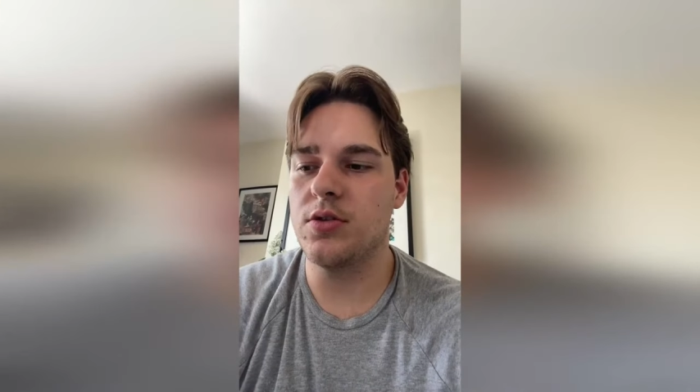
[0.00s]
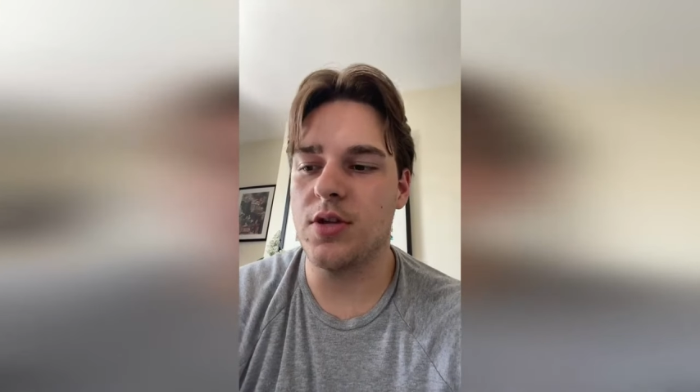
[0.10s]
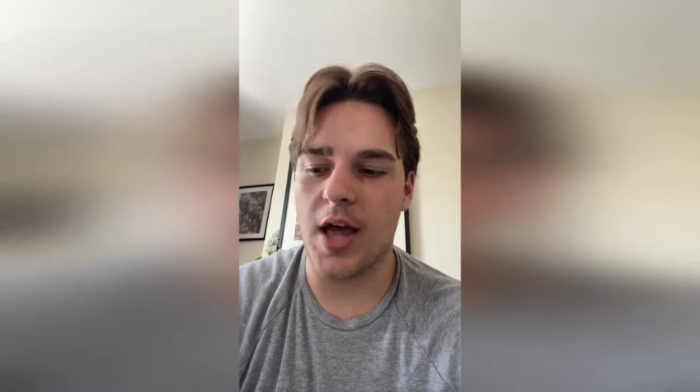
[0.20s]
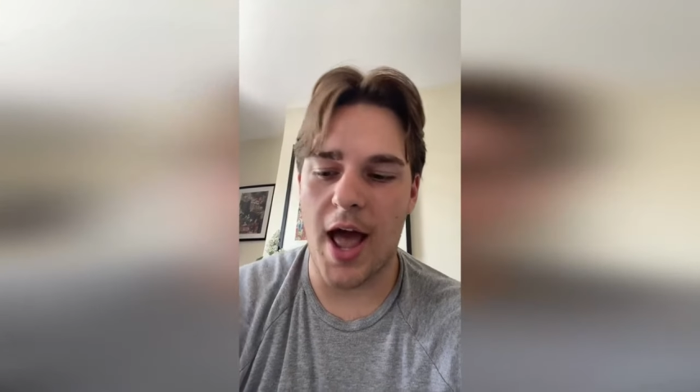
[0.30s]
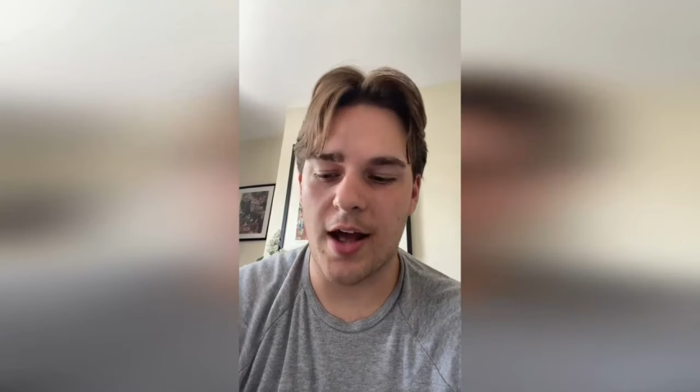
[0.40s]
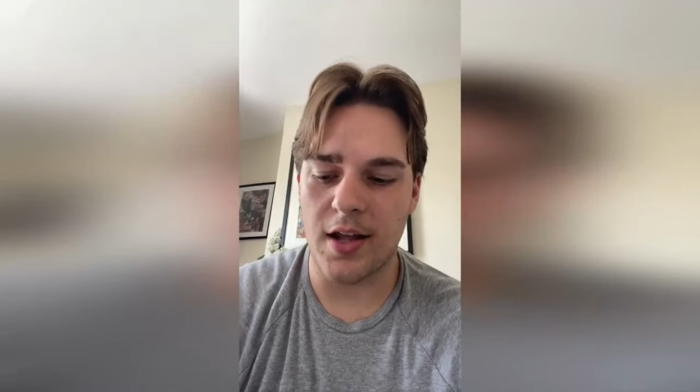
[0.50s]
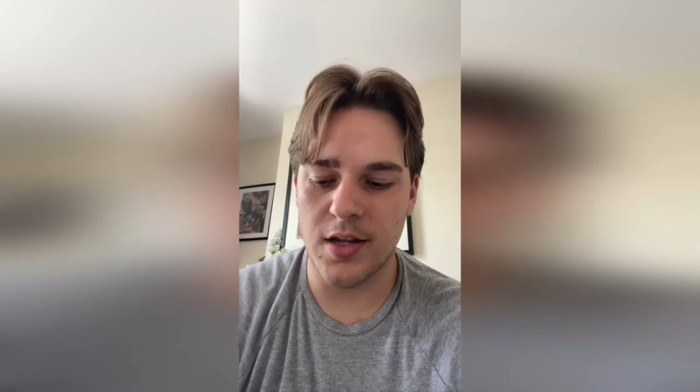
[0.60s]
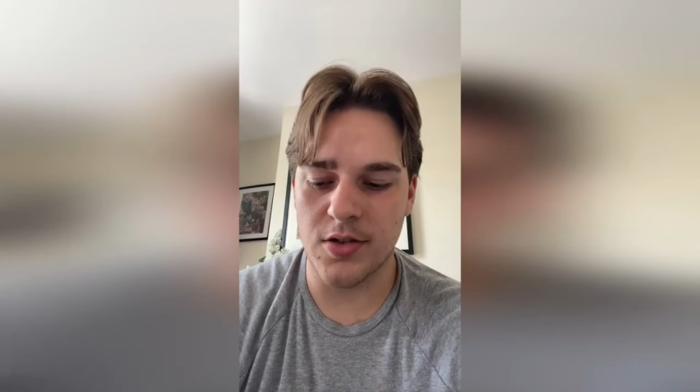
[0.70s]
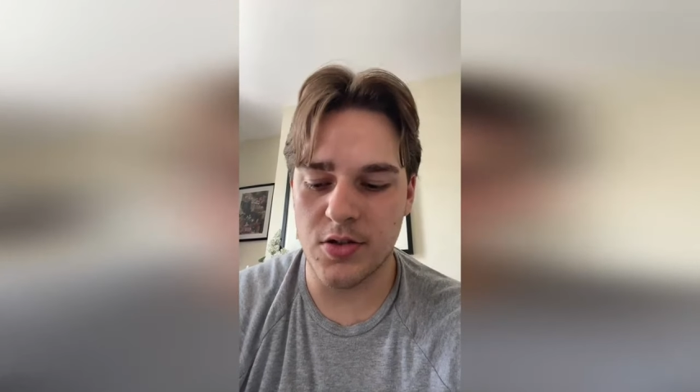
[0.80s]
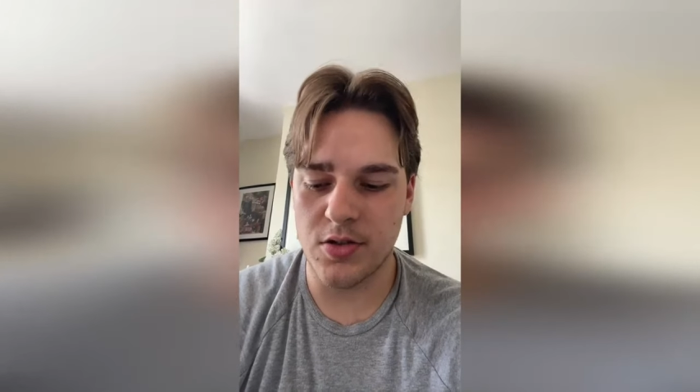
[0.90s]
to
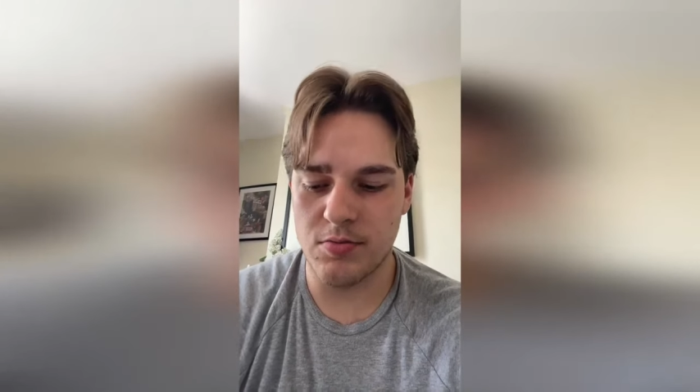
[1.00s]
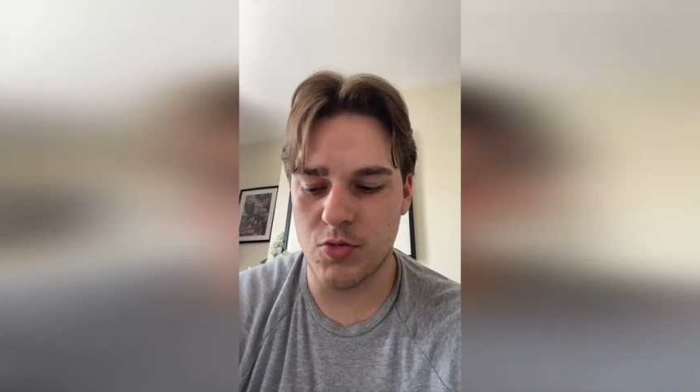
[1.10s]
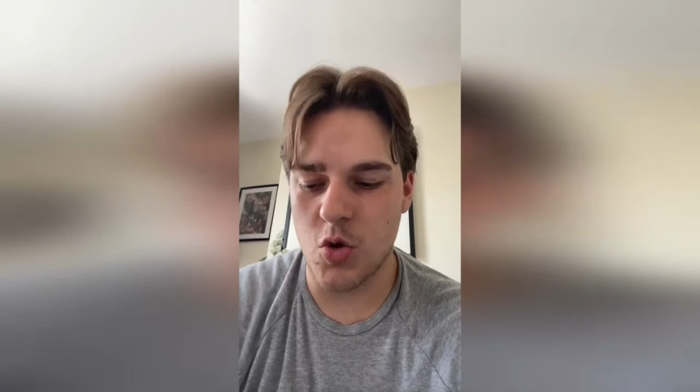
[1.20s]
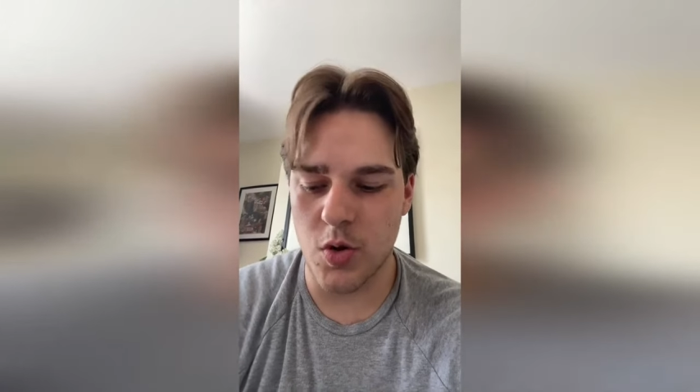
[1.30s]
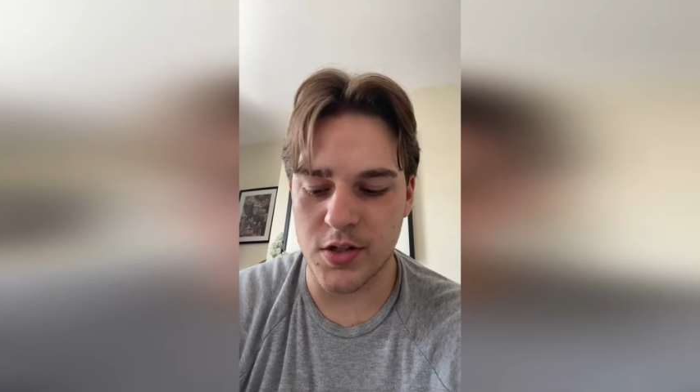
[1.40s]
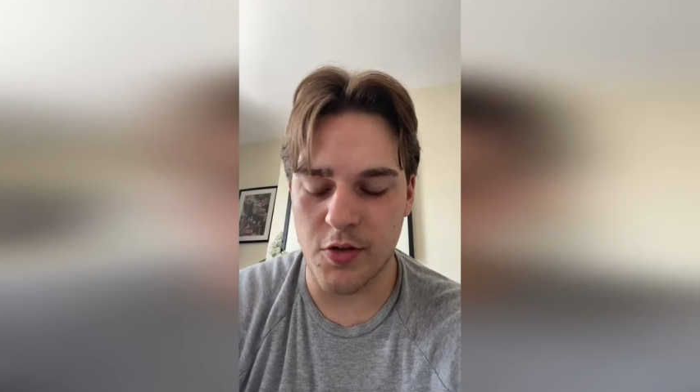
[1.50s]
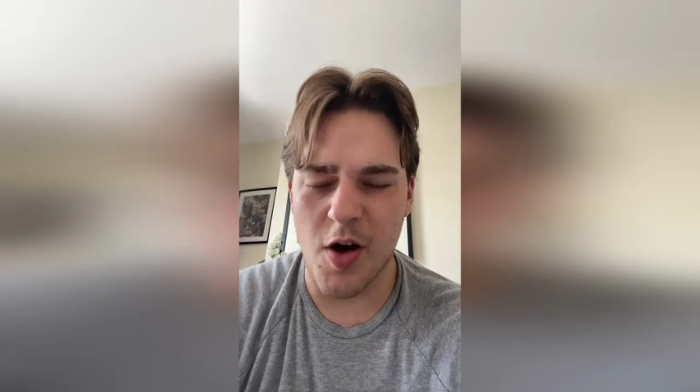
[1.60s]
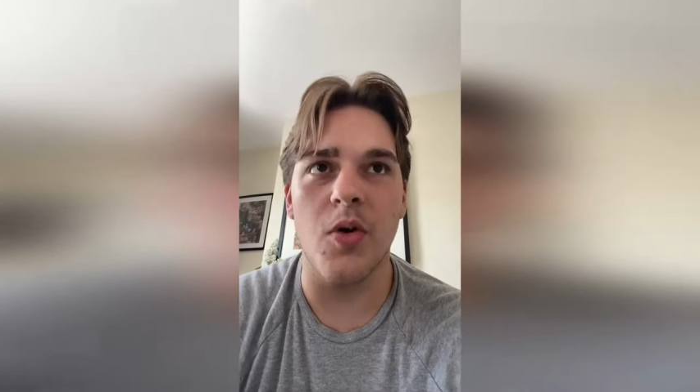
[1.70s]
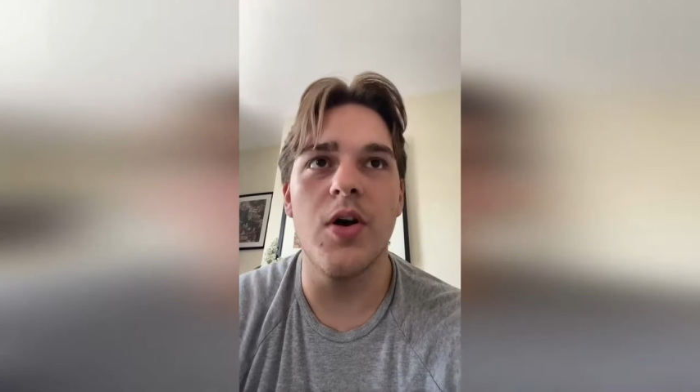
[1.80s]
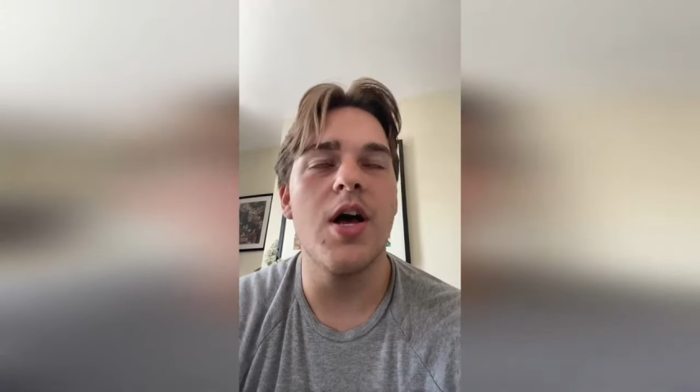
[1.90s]
hecklers calling stuff out.